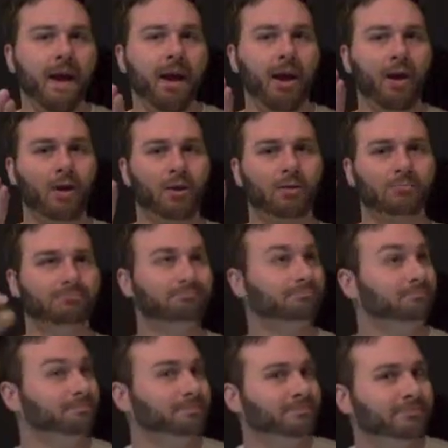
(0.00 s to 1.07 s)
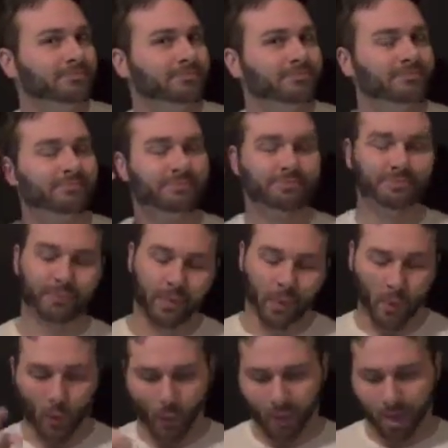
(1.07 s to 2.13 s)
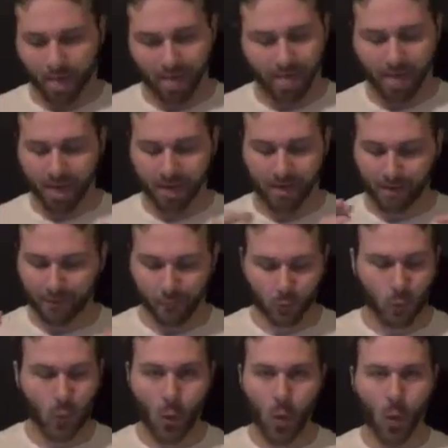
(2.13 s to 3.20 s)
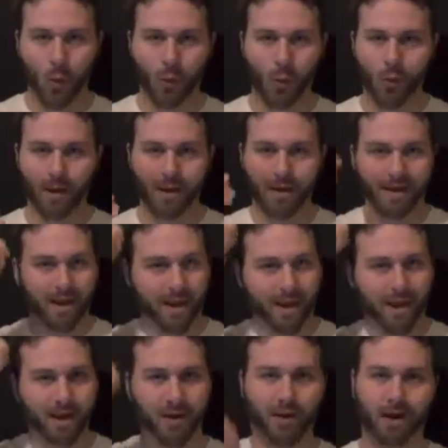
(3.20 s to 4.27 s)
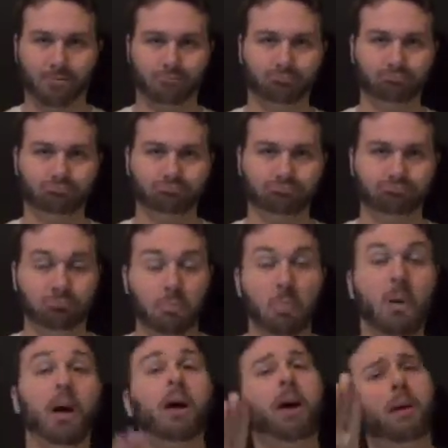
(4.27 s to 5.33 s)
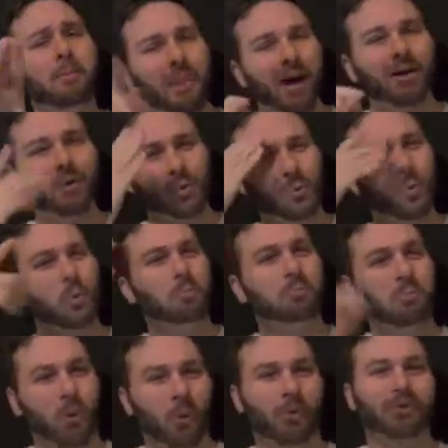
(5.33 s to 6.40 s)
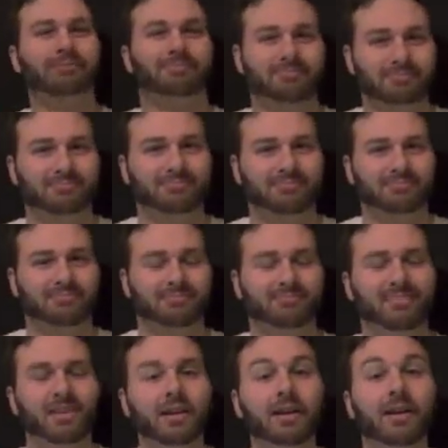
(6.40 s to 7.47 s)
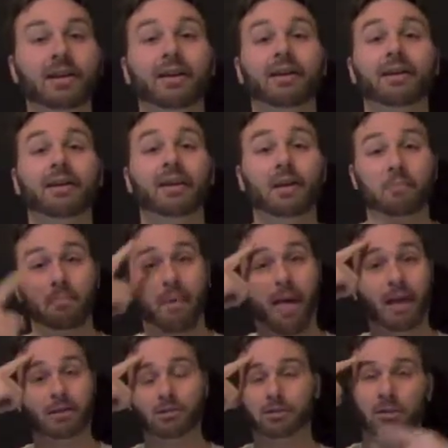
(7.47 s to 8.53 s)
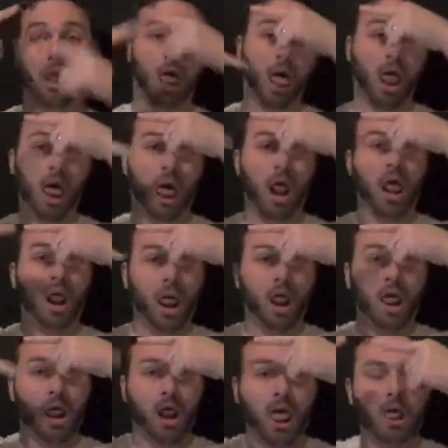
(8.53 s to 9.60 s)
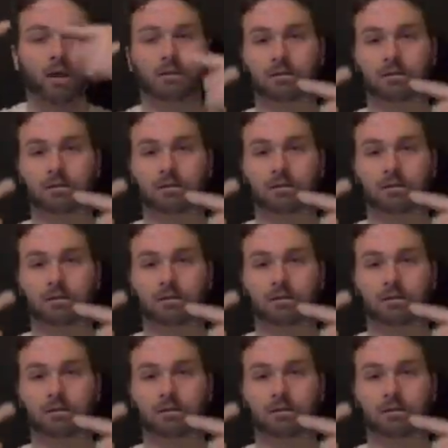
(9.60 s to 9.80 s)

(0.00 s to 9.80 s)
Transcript: going. The result, of course, is that we get stressed. You know, the mind whizzes away like a washing machine going round and round, lots of difficult, confusing emotions.